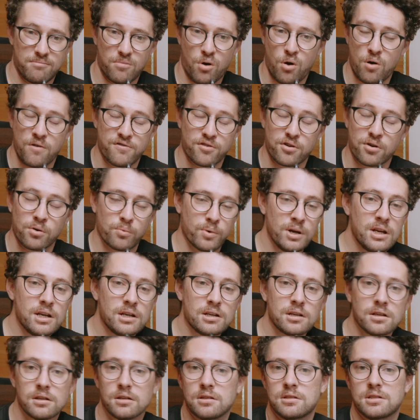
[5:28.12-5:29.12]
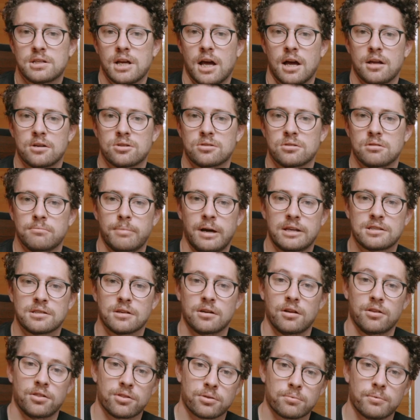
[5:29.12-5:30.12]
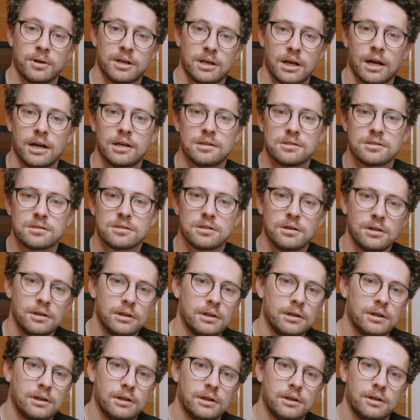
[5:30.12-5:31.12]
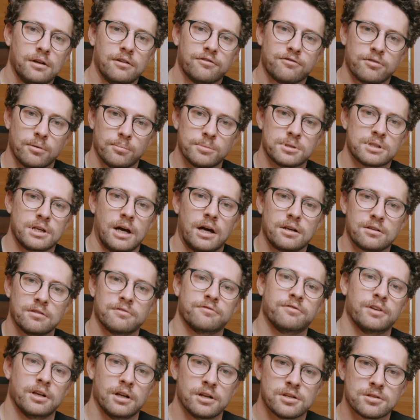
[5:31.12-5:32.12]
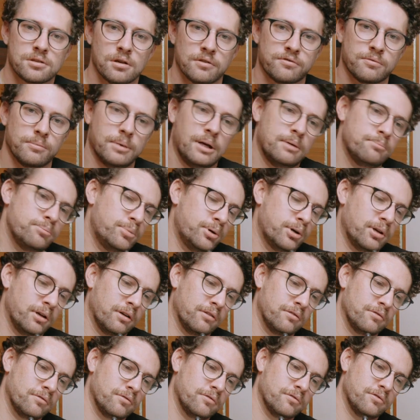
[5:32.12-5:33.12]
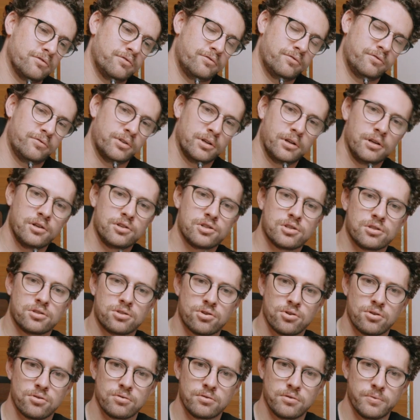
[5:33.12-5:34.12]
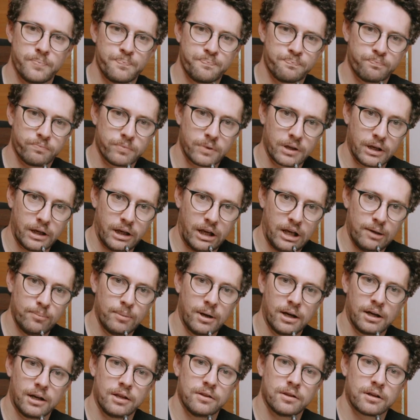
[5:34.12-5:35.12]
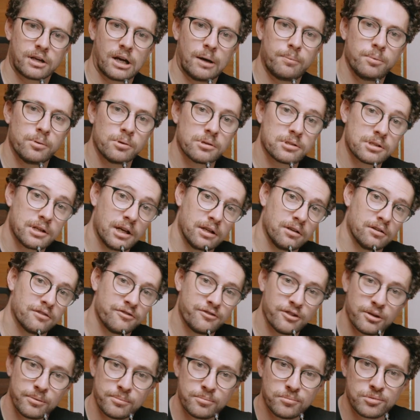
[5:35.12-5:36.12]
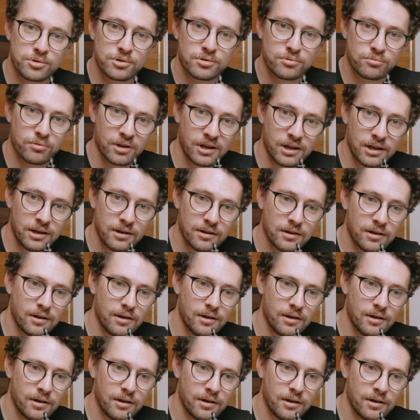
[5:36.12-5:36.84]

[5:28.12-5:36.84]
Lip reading: over a week down to basically 3 days from start to finish. So from inputting footage to emailing the couple saying your film's ready,